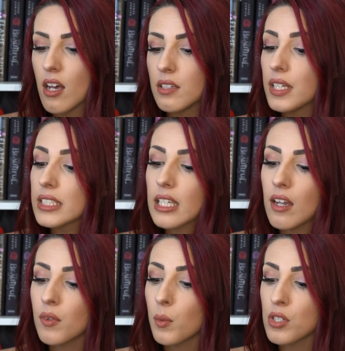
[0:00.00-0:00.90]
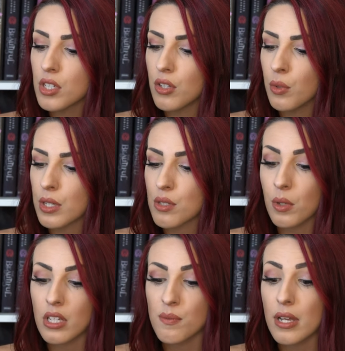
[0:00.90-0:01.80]
affecting everyone she knew as
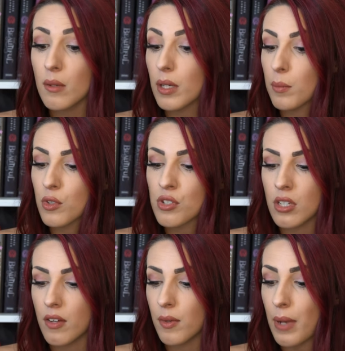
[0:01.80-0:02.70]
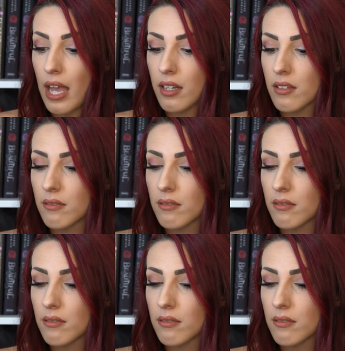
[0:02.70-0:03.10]
well as many people she never met.